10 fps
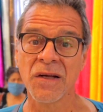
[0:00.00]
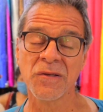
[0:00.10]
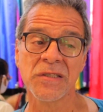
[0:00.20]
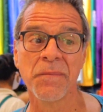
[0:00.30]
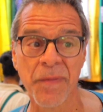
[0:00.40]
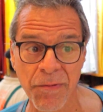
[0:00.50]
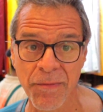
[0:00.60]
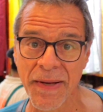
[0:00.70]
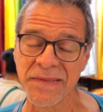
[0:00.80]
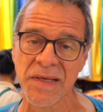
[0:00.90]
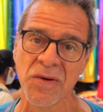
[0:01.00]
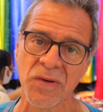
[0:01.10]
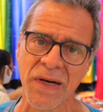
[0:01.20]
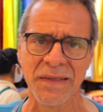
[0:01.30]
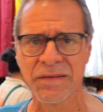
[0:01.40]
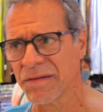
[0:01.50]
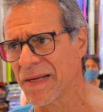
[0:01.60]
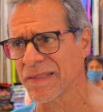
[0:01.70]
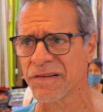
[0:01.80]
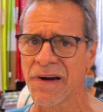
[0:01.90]
Now some people might say, oh,
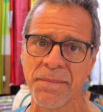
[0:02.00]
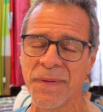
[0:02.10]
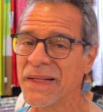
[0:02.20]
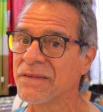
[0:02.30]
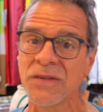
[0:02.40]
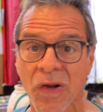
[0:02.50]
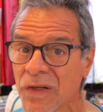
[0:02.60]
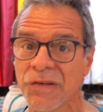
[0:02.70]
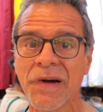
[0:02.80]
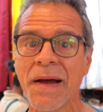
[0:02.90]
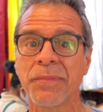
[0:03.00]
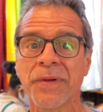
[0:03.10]
that's crap. It's not crap.